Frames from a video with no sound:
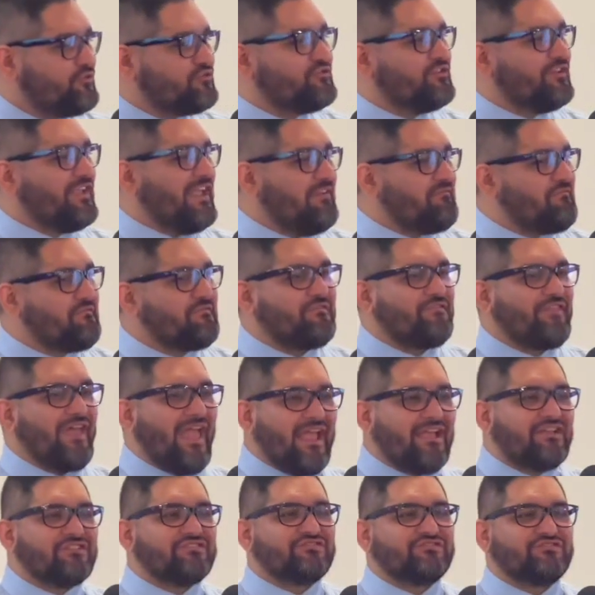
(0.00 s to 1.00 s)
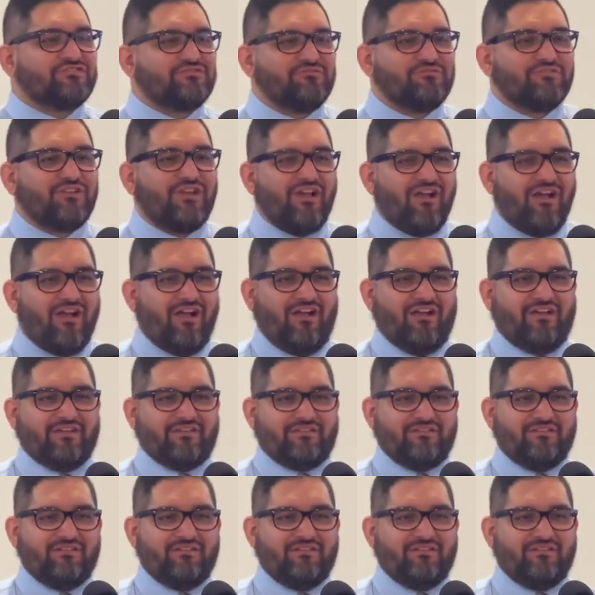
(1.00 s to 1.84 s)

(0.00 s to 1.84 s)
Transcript: to give thanks to God